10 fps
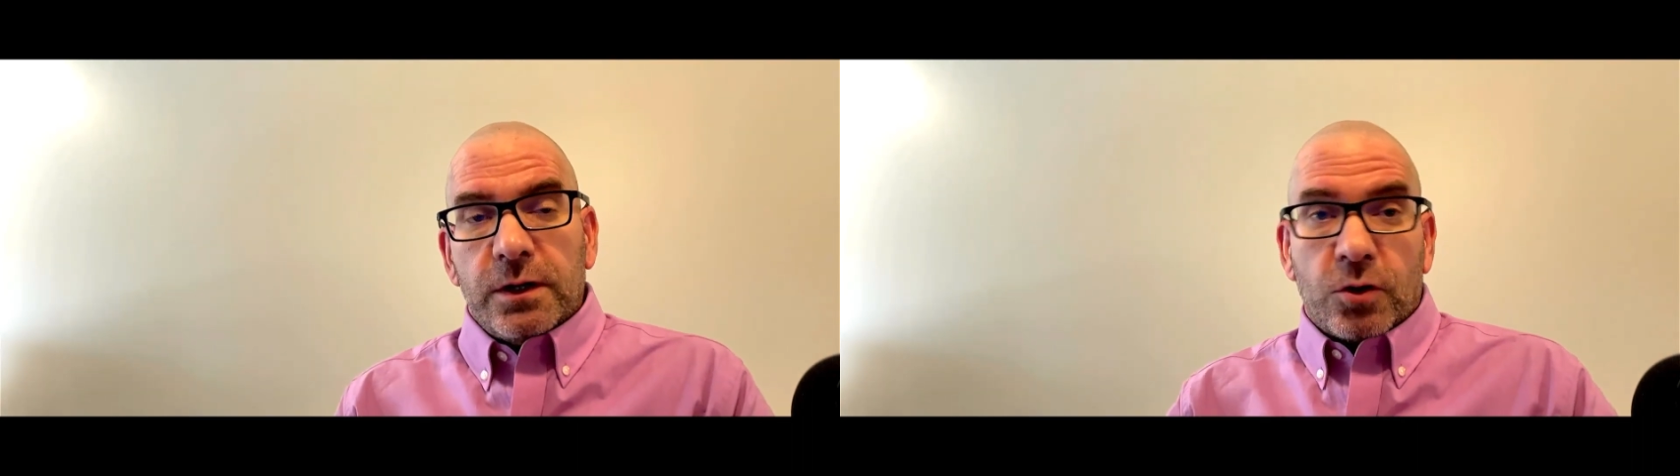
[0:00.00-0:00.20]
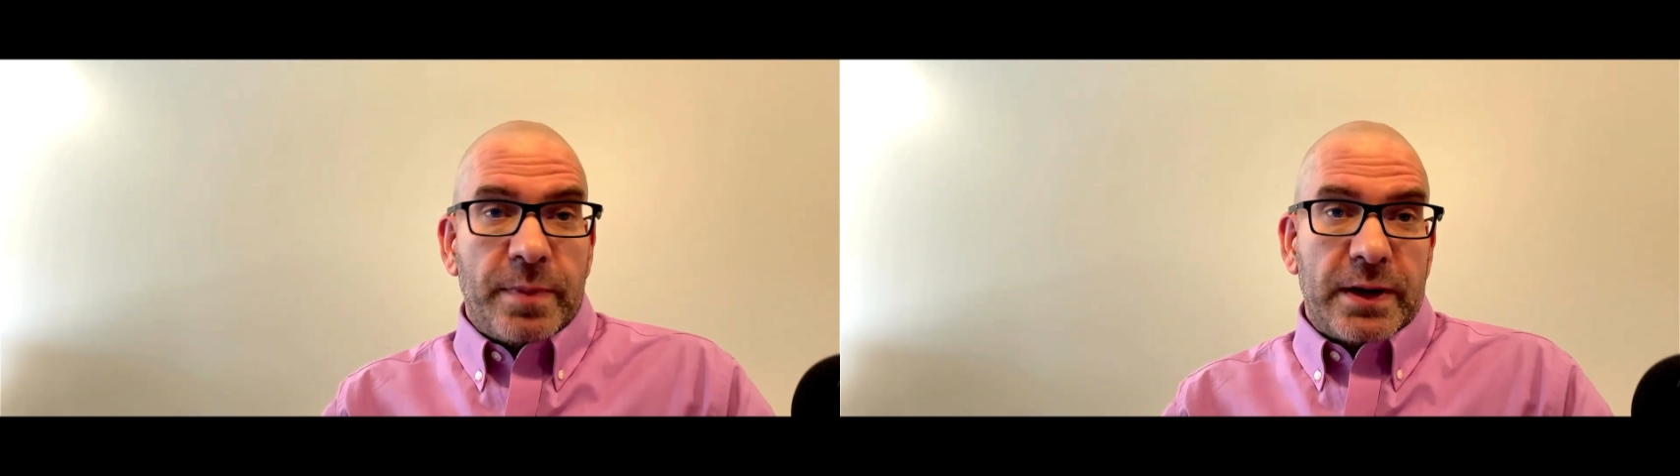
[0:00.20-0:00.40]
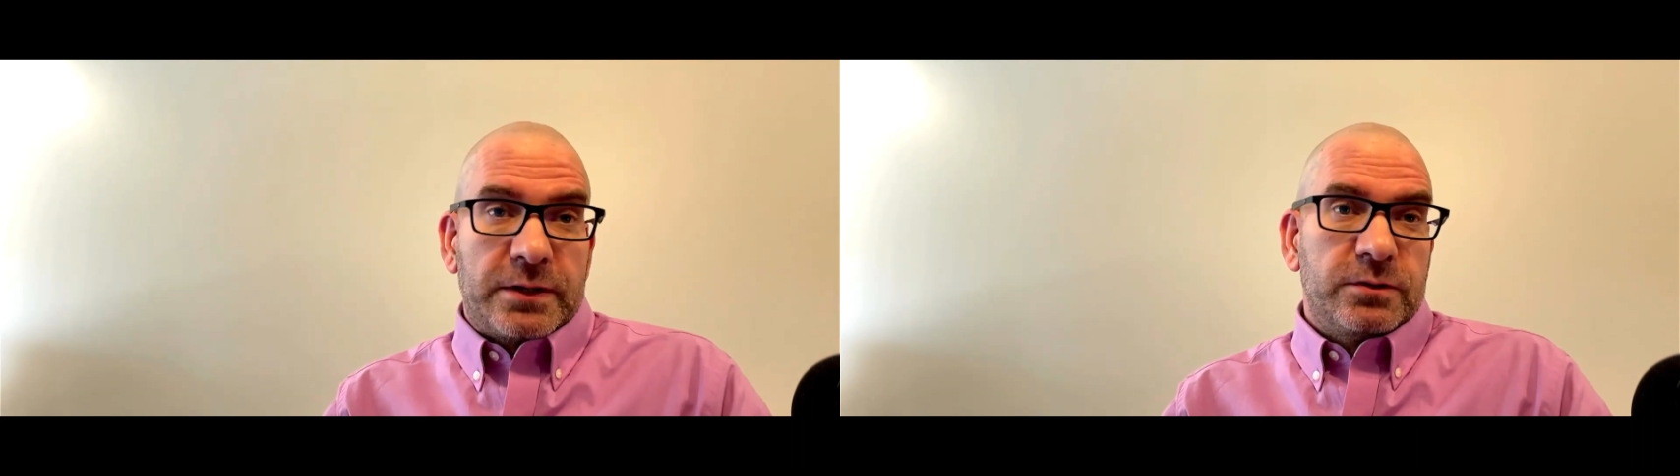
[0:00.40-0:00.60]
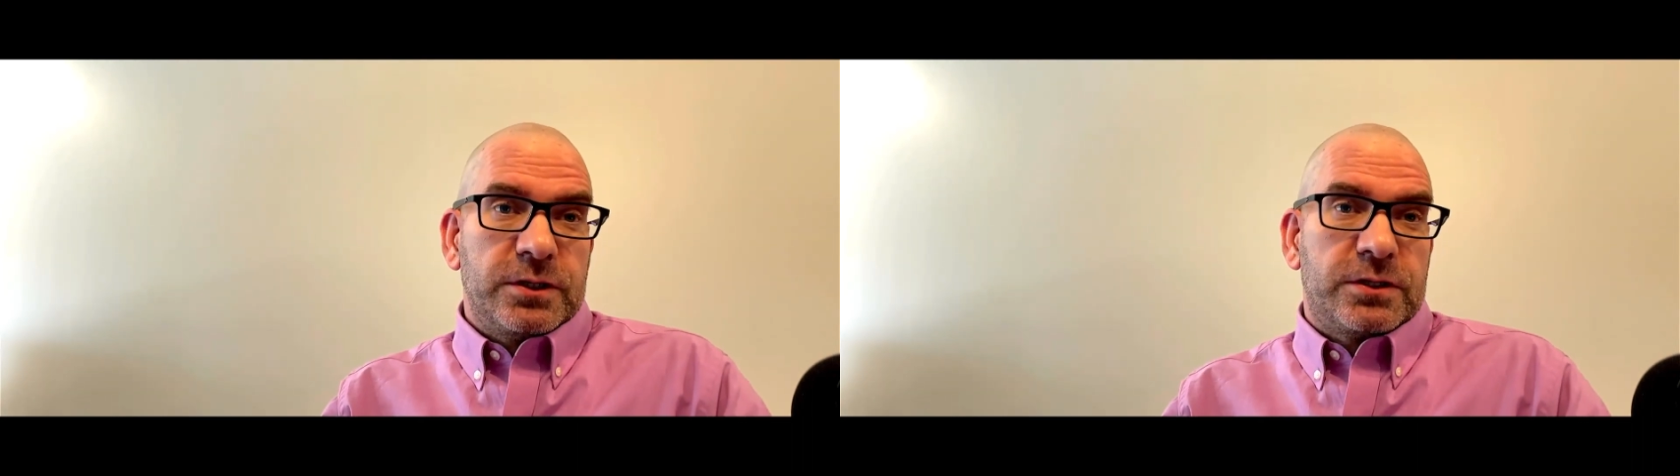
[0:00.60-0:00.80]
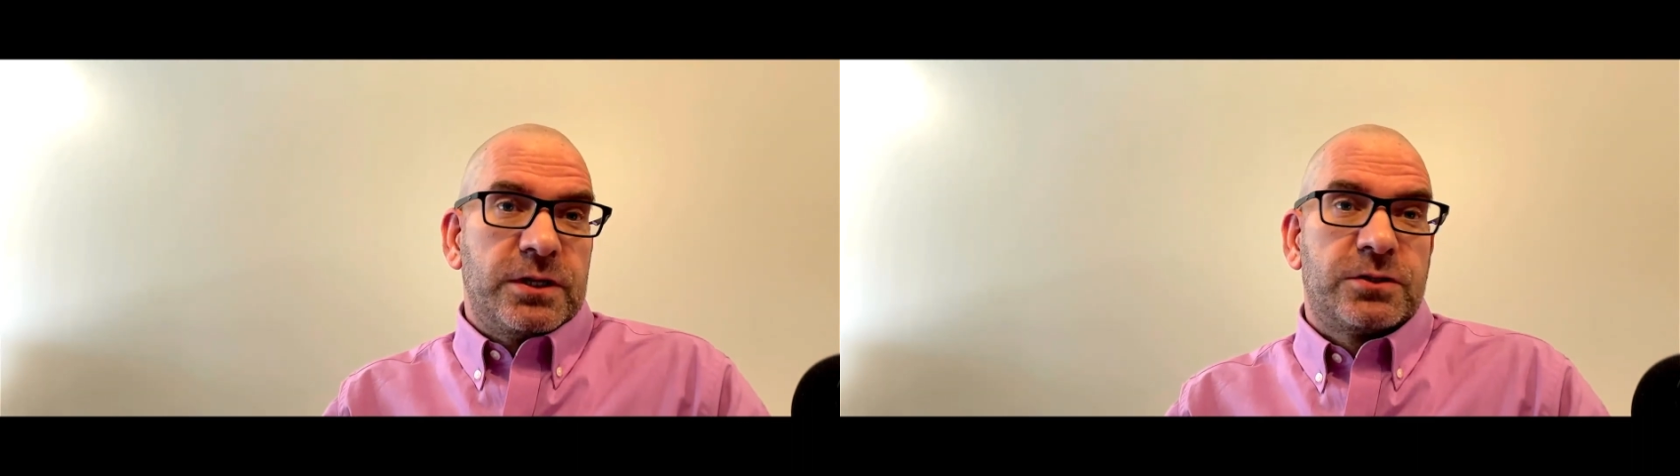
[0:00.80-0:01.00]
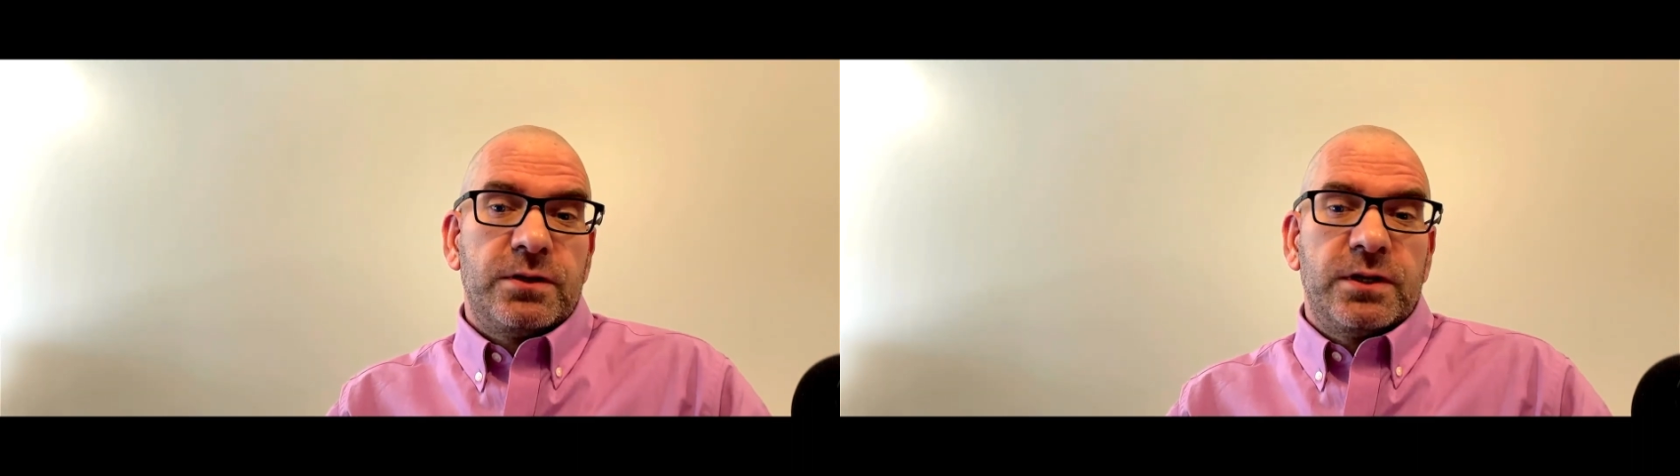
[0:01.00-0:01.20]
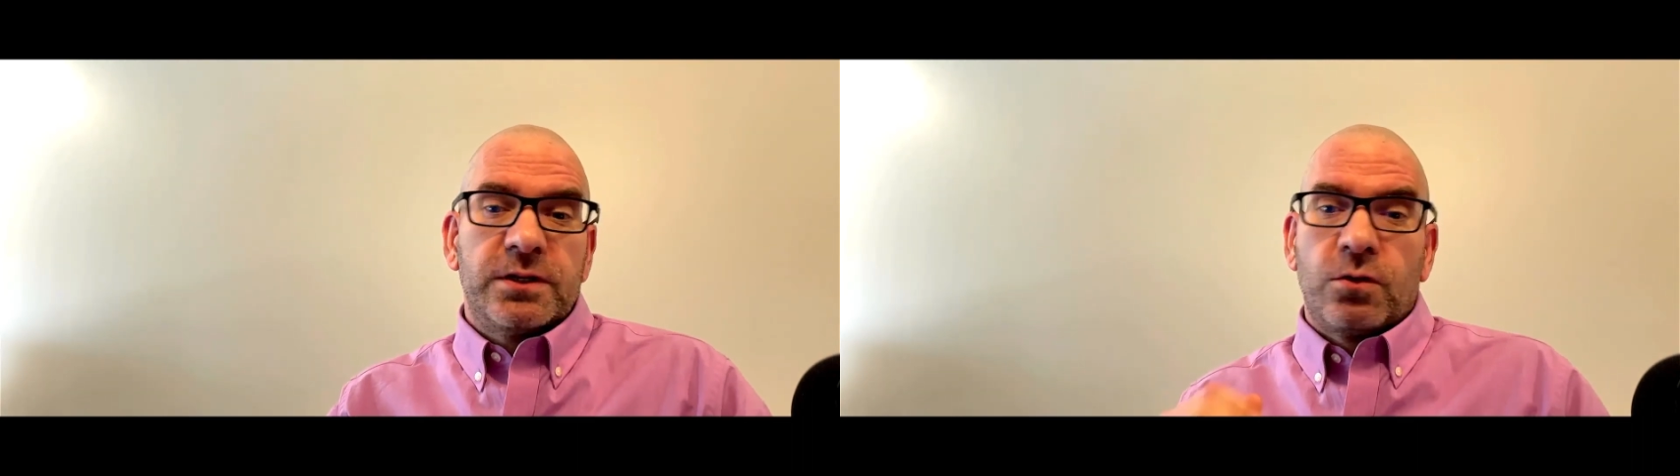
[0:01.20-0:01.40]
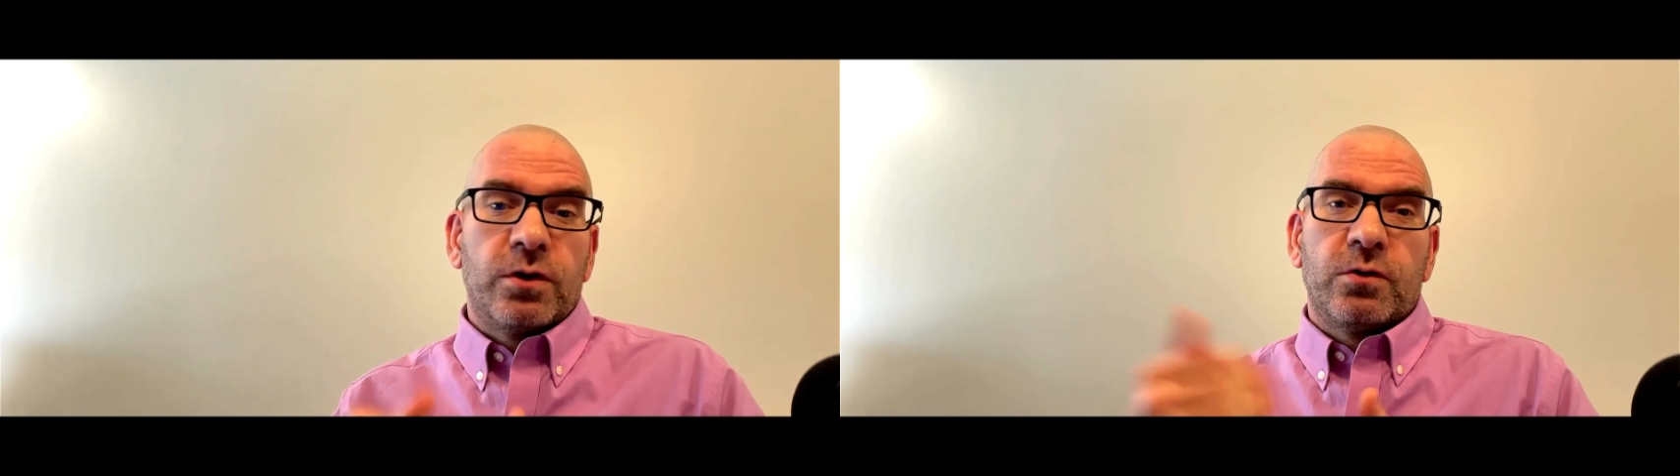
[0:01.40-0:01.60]
going back to just his,
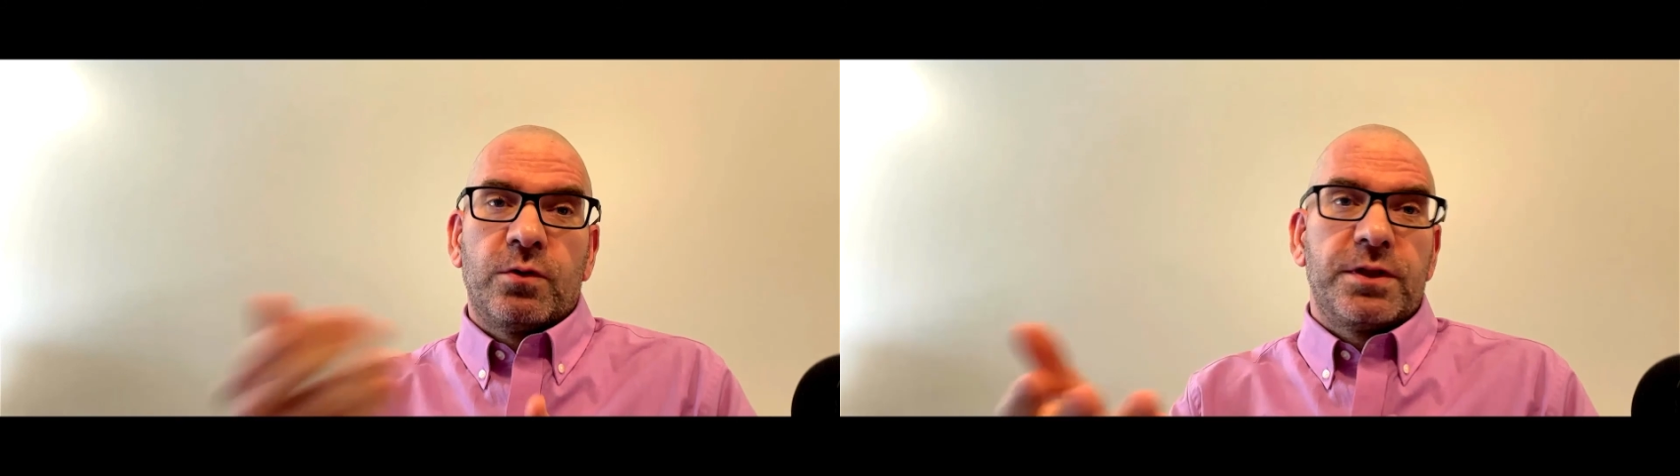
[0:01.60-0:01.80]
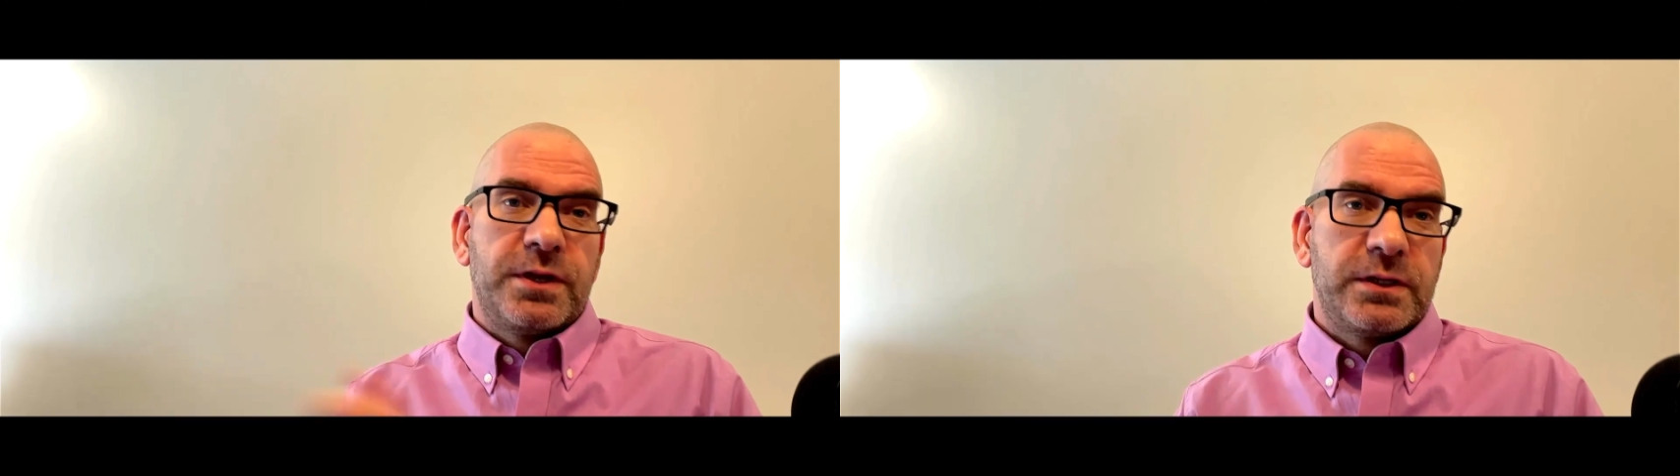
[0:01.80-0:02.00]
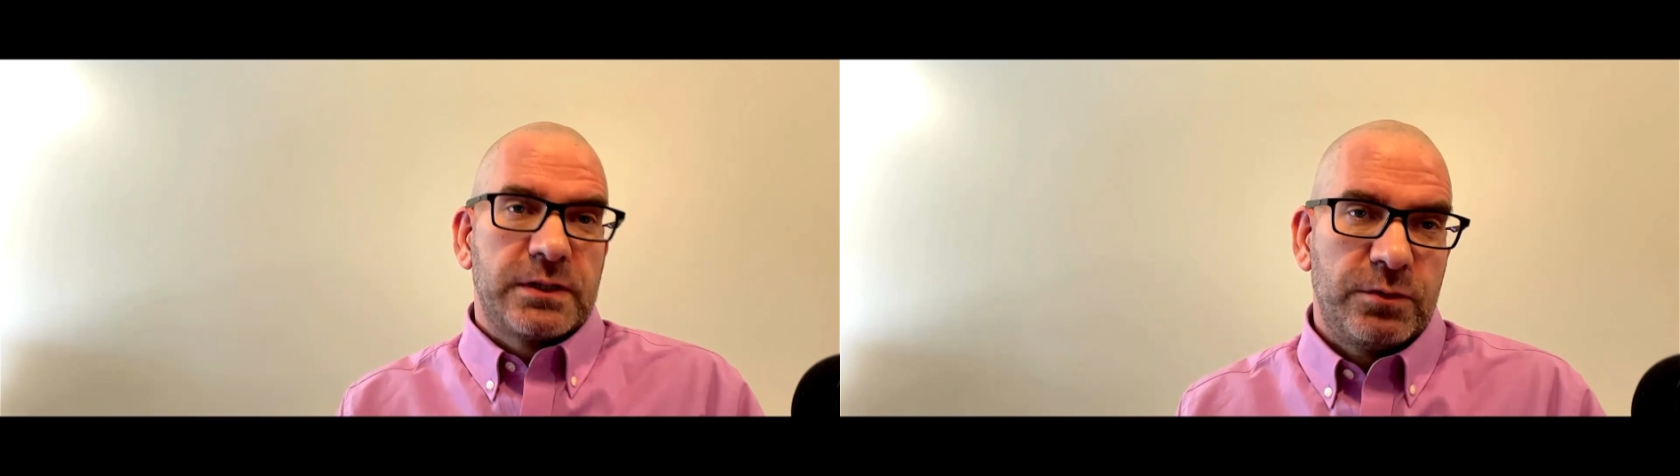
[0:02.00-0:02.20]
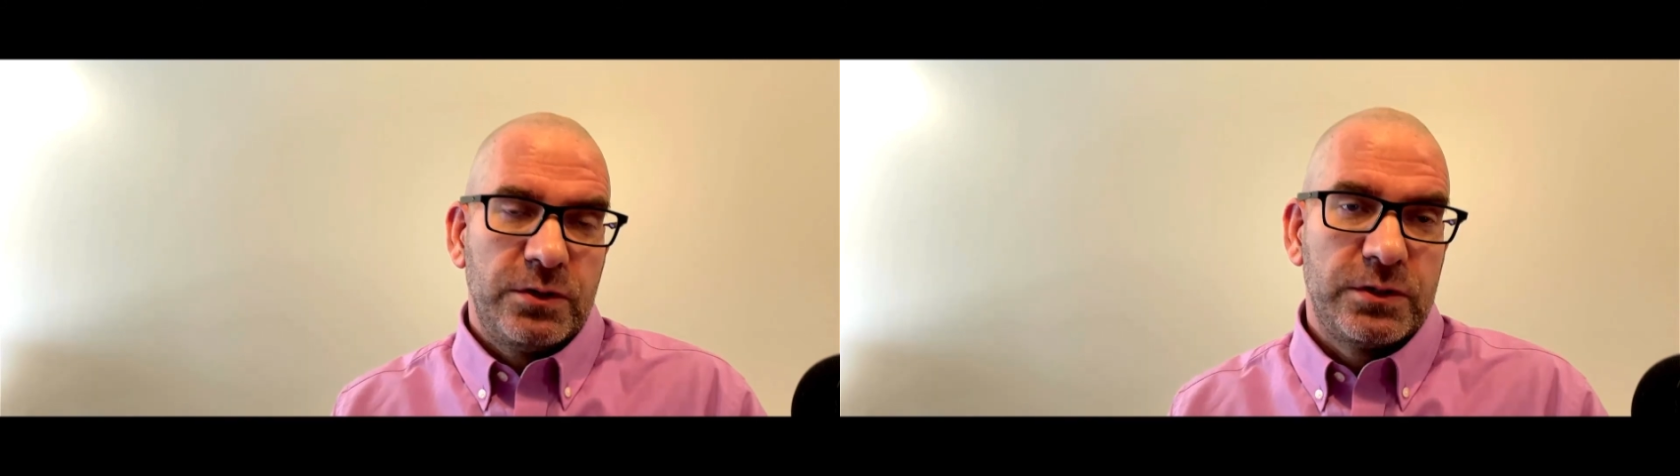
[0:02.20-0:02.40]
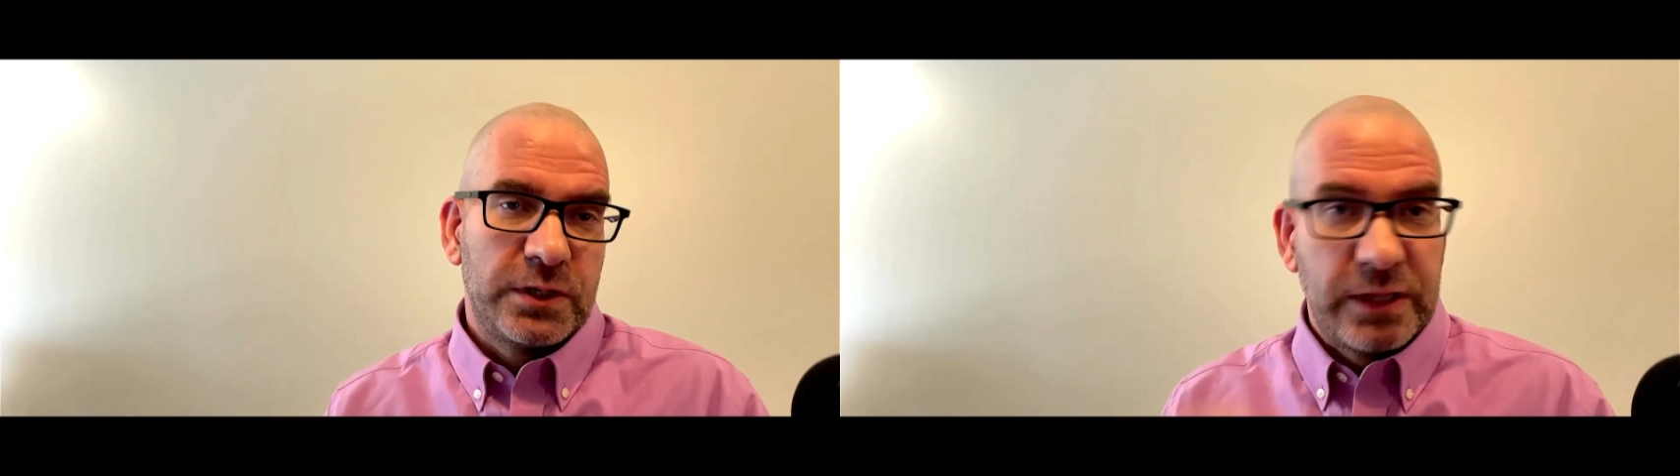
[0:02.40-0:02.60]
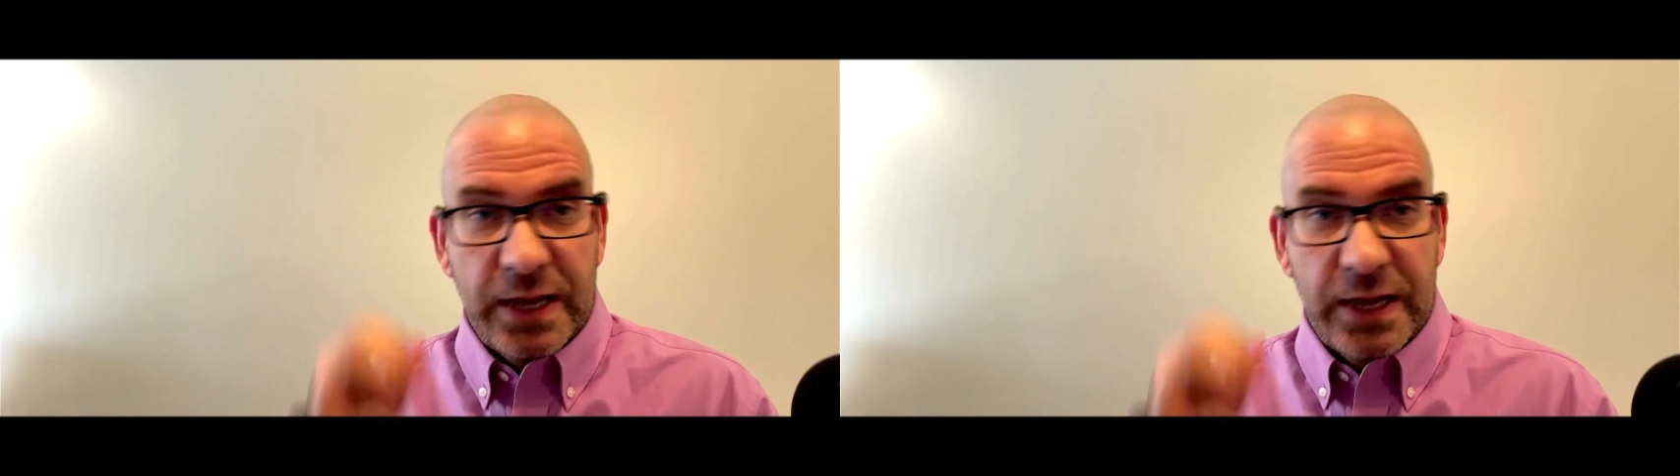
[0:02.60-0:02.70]
historical, one of the things I would use in